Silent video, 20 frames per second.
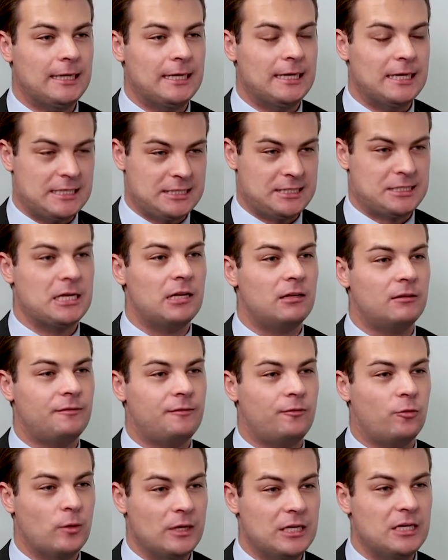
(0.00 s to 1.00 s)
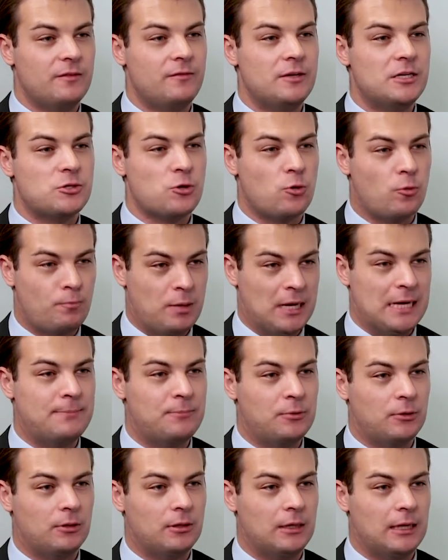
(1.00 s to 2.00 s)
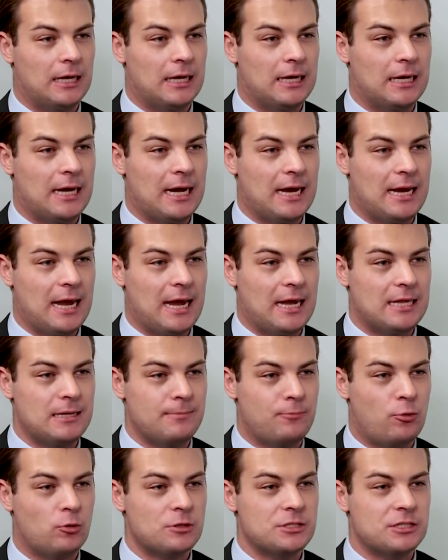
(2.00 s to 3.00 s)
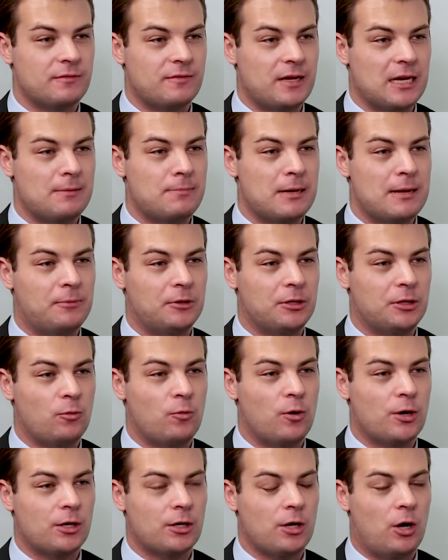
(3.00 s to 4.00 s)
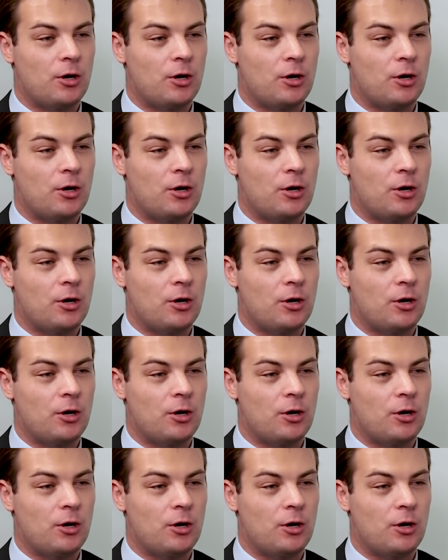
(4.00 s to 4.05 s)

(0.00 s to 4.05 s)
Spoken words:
in itself for individual people and the importance of getting people into work